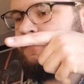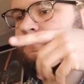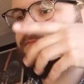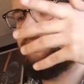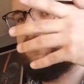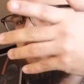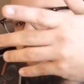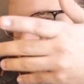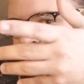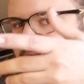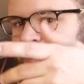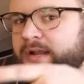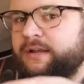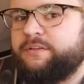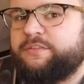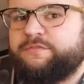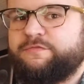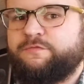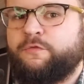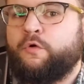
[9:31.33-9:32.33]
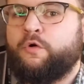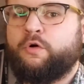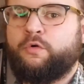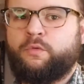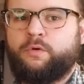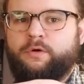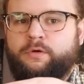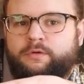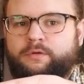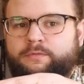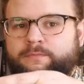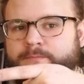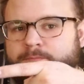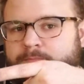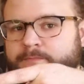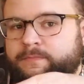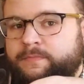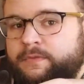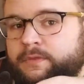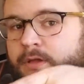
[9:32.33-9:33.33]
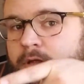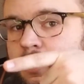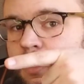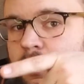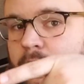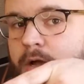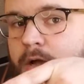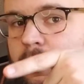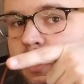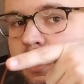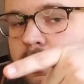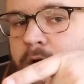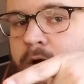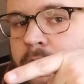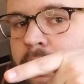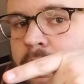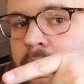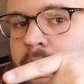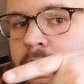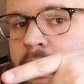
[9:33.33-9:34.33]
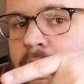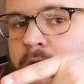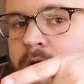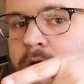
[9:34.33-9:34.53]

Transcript: Okay, that is forward. Ah.